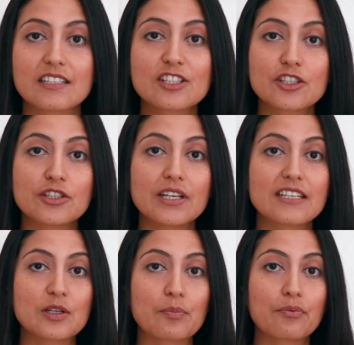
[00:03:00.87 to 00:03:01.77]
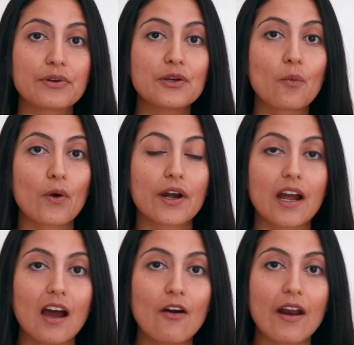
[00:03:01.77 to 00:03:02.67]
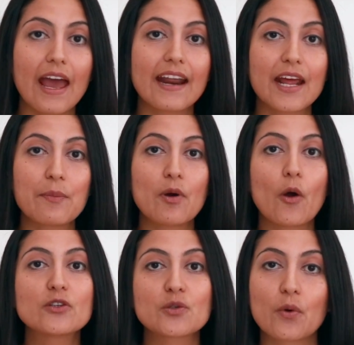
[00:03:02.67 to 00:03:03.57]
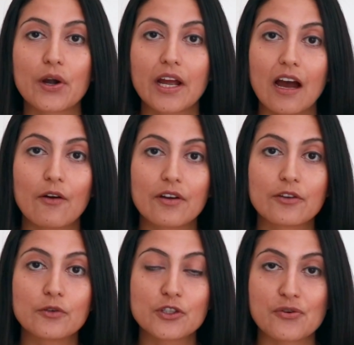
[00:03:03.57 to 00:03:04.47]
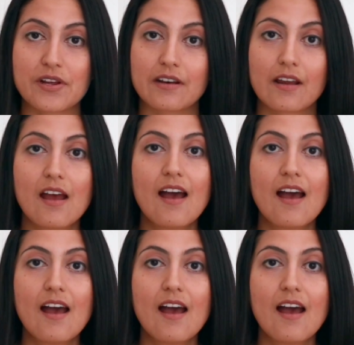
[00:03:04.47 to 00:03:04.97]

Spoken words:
It's good a pre-workout and a post-workout nutrient.